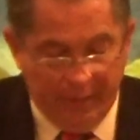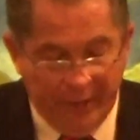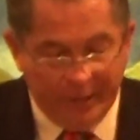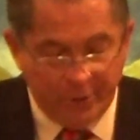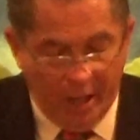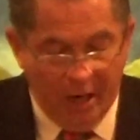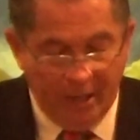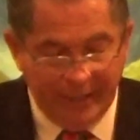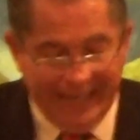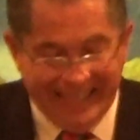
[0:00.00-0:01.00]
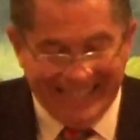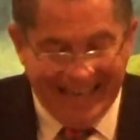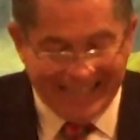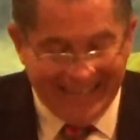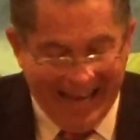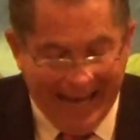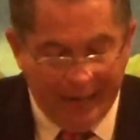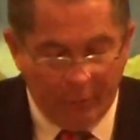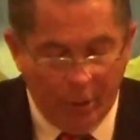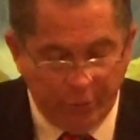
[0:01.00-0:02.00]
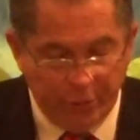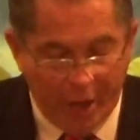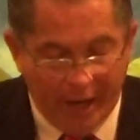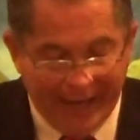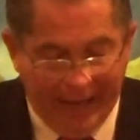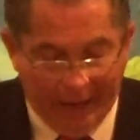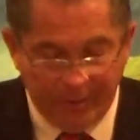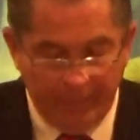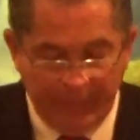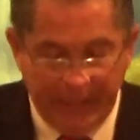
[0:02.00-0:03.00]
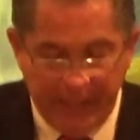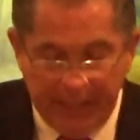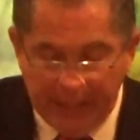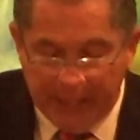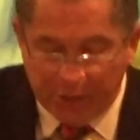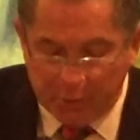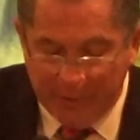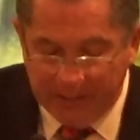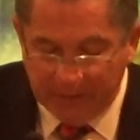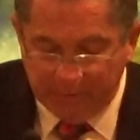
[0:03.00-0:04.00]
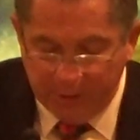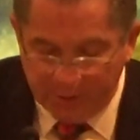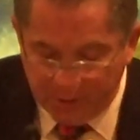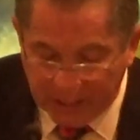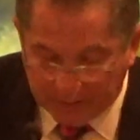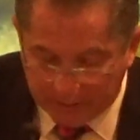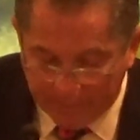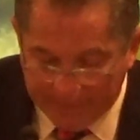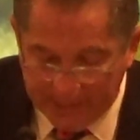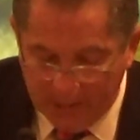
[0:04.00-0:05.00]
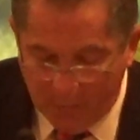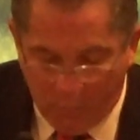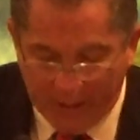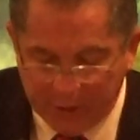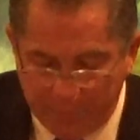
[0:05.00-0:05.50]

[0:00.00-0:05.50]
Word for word: Their tongue is as an arrow shot out. It speaketh deceit. One